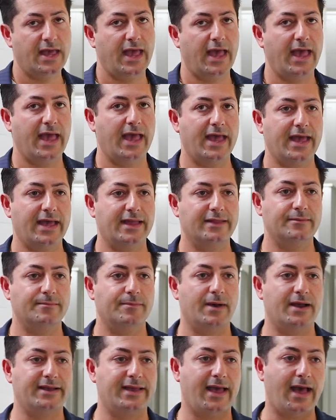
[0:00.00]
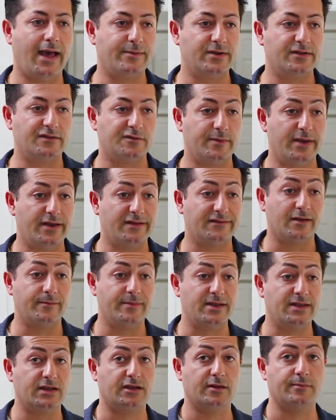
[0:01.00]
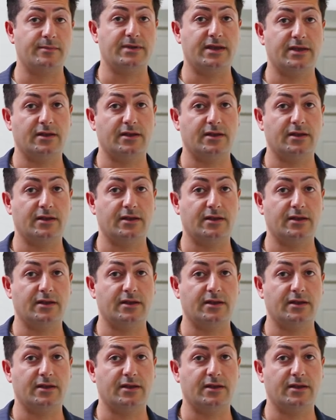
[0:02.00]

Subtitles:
And by cabinet space, I mean it could be